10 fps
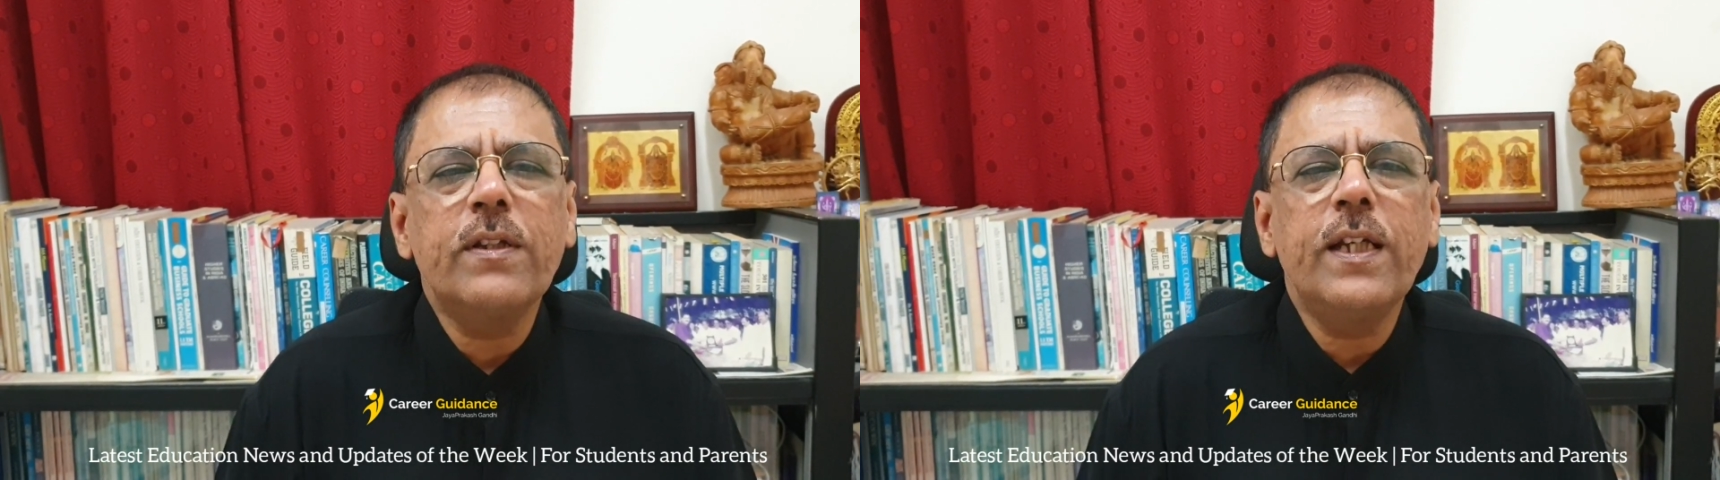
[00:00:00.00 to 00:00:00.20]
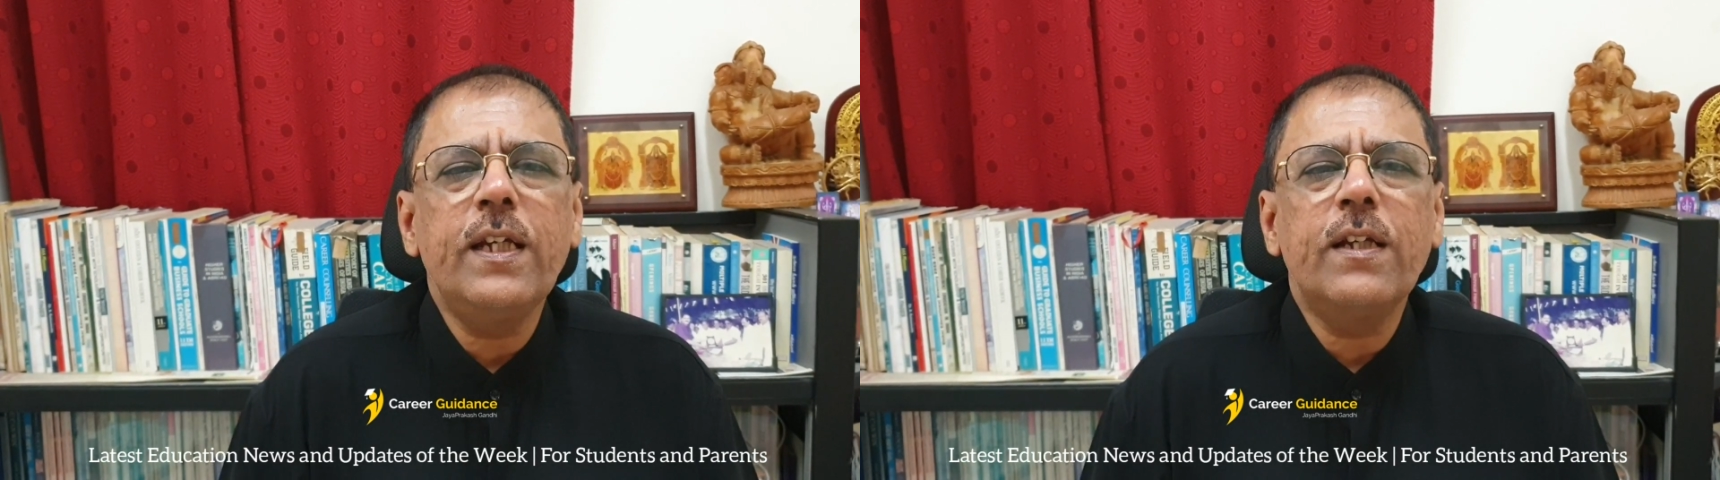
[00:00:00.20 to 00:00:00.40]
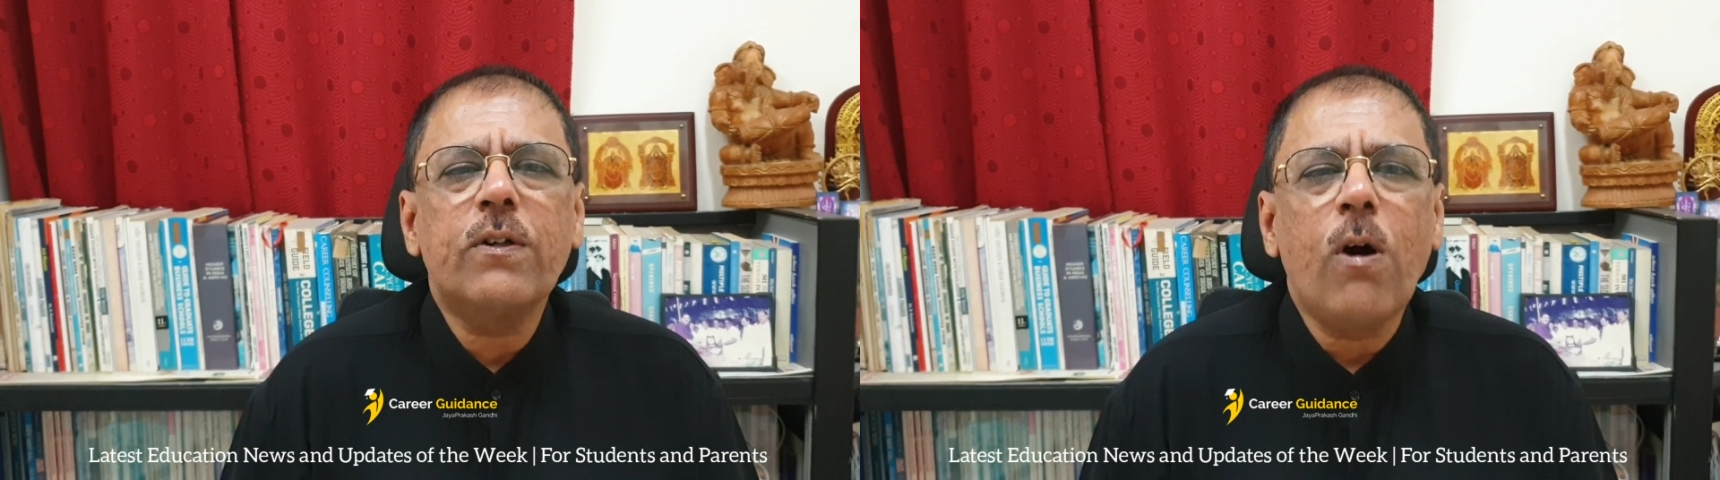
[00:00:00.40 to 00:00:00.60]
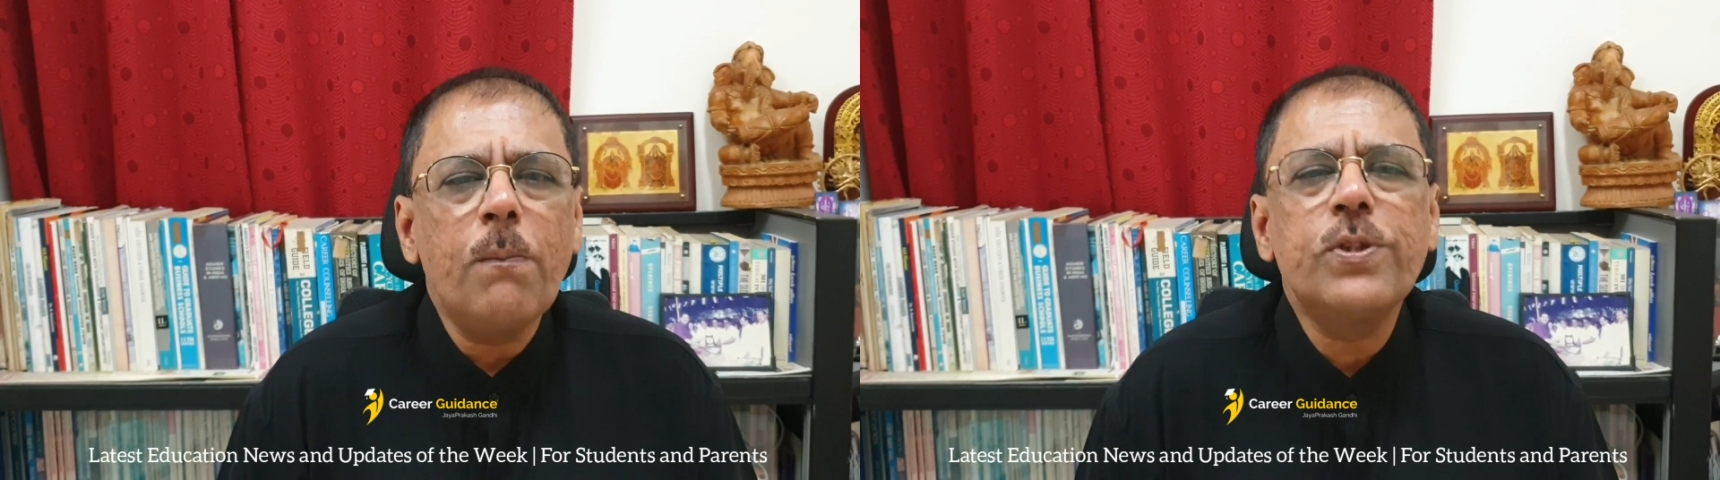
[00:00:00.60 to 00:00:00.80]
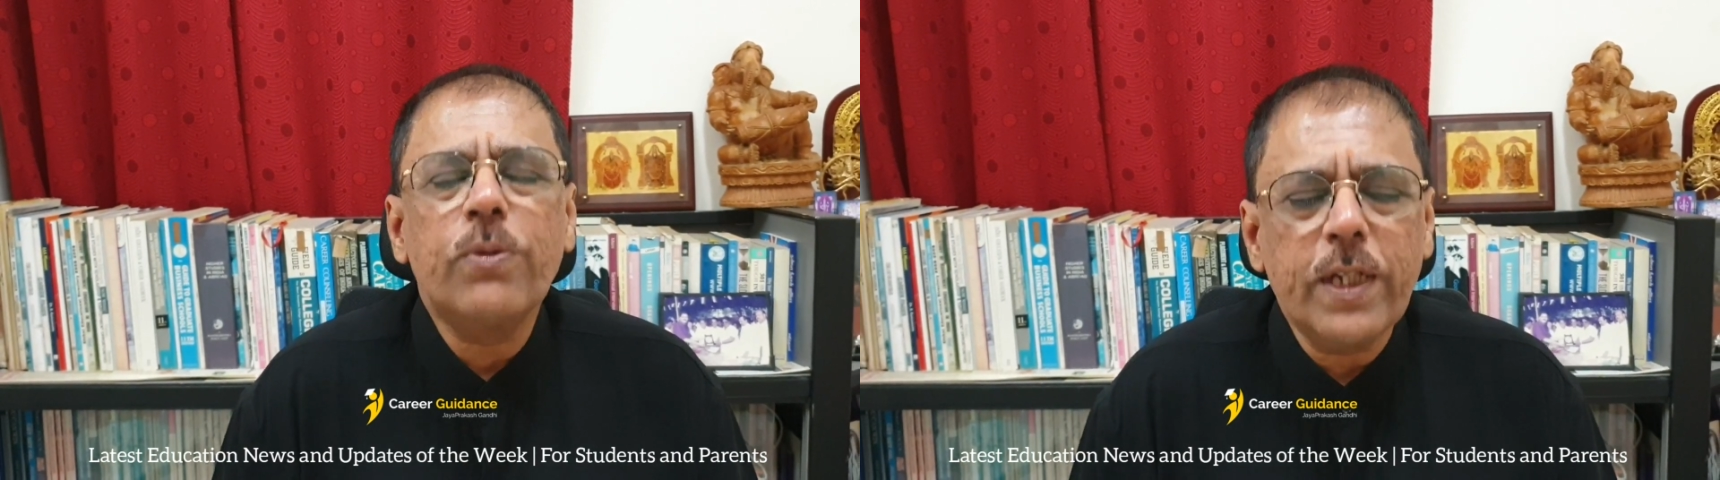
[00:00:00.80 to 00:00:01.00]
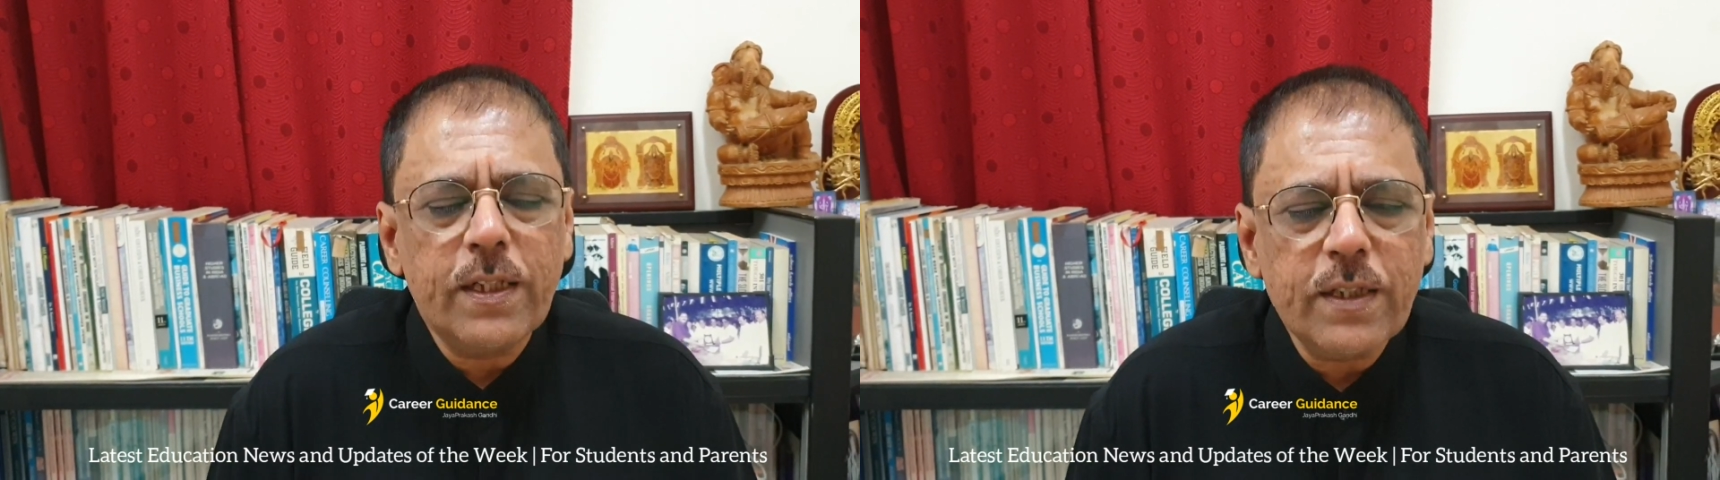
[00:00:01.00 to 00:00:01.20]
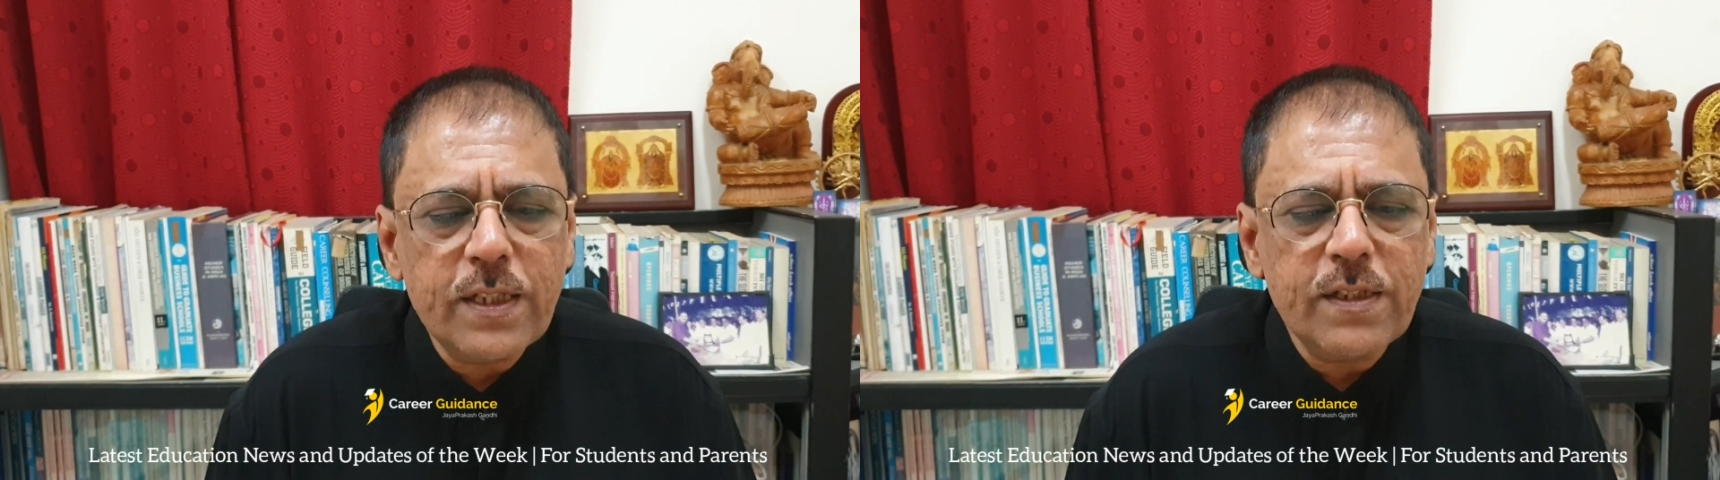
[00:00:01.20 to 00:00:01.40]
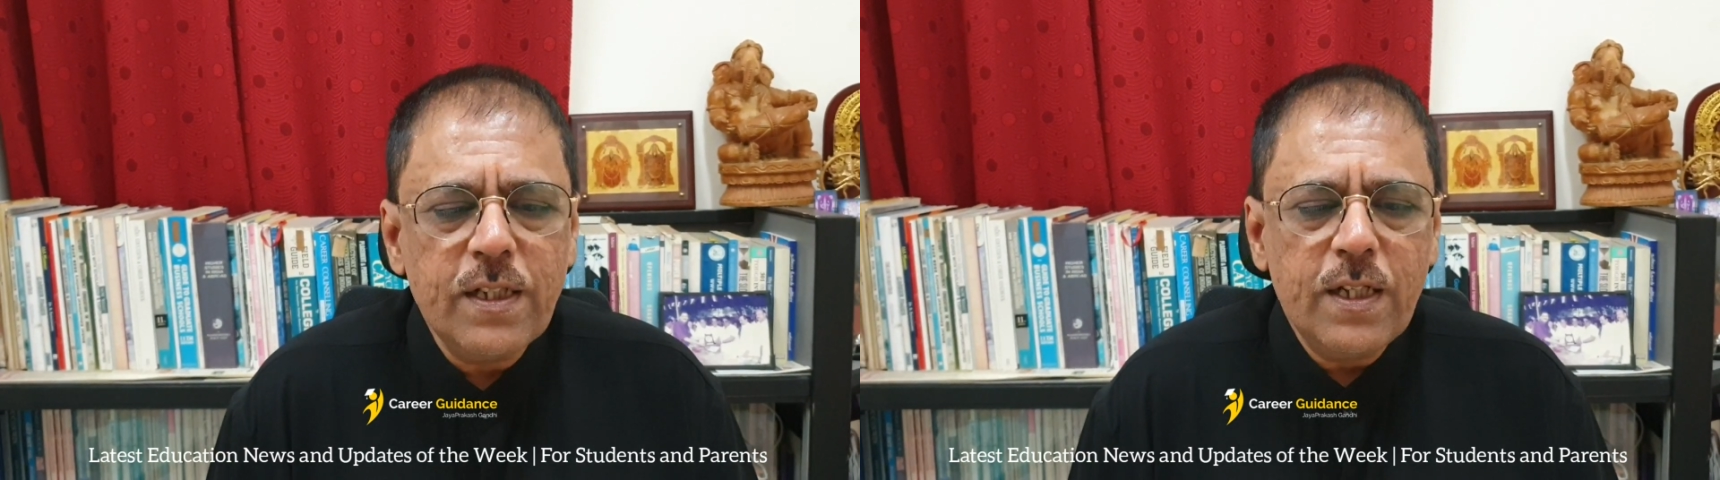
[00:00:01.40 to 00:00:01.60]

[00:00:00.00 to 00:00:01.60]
the commerce-oriented,